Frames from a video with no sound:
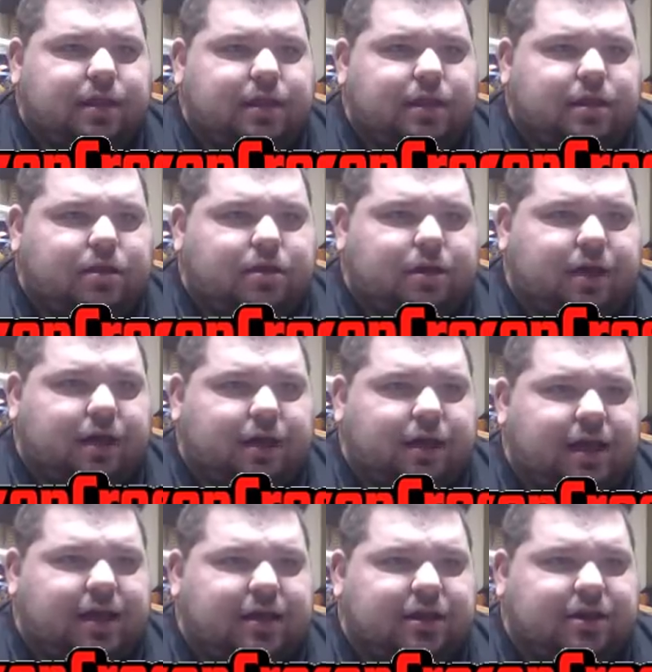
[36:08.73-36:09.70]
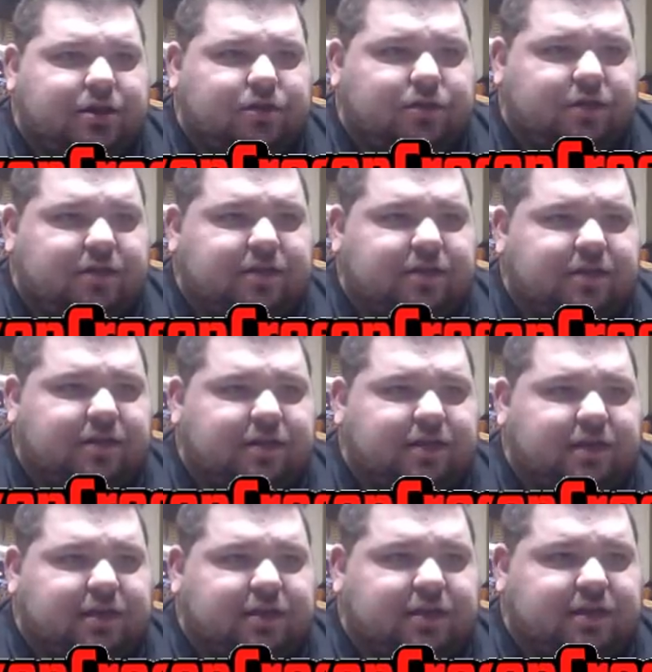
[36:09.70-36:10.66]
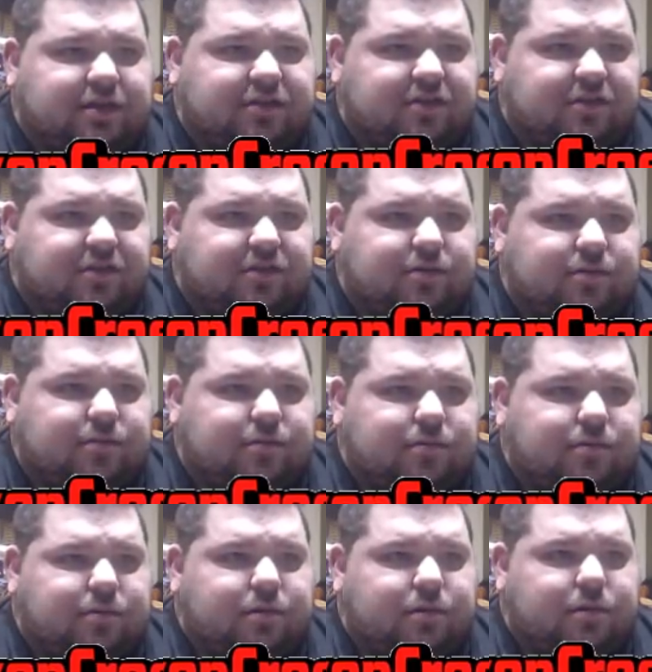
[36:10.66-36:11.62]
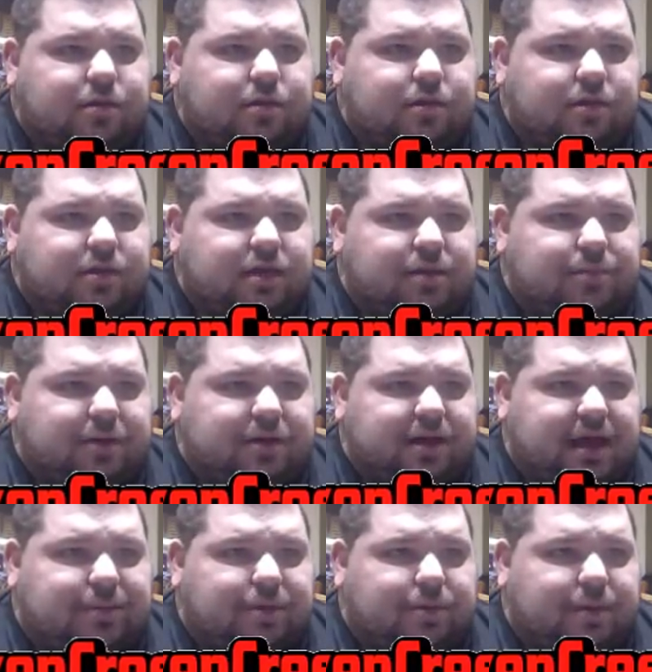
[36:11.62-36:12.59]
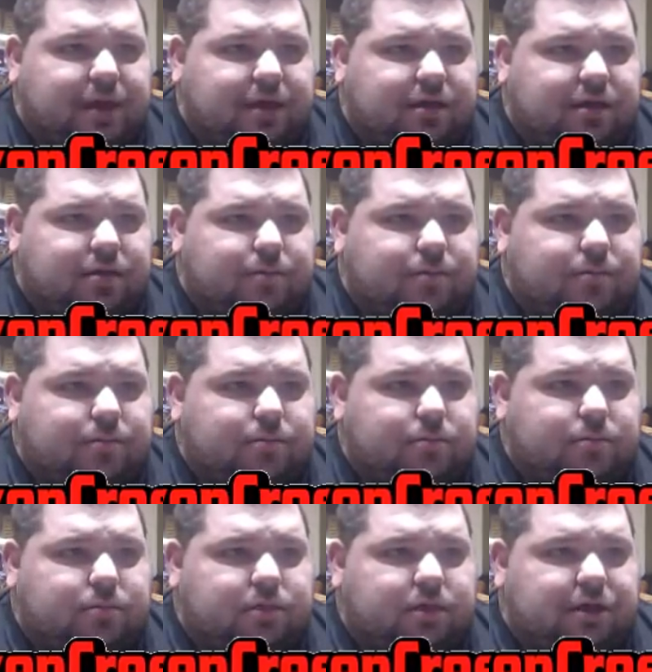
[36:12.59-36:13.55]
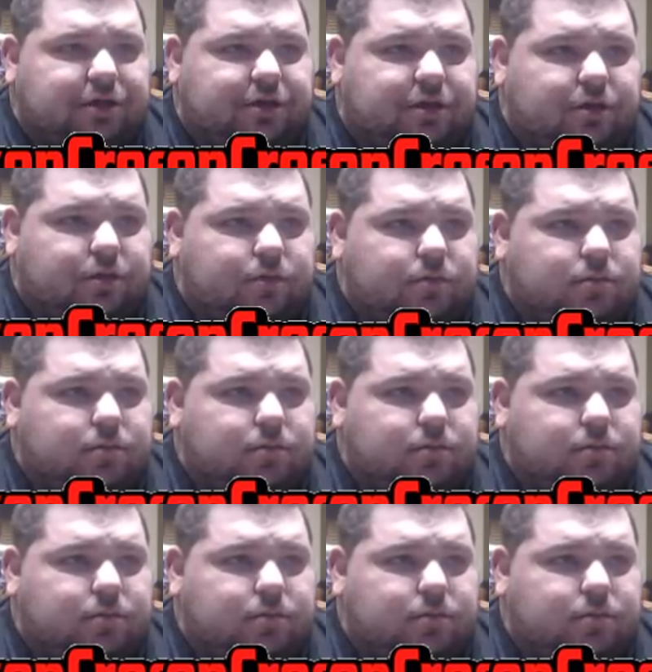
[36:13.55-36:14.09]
Okay, I can do this. This is easy. It's just getting my timing back up. There you go.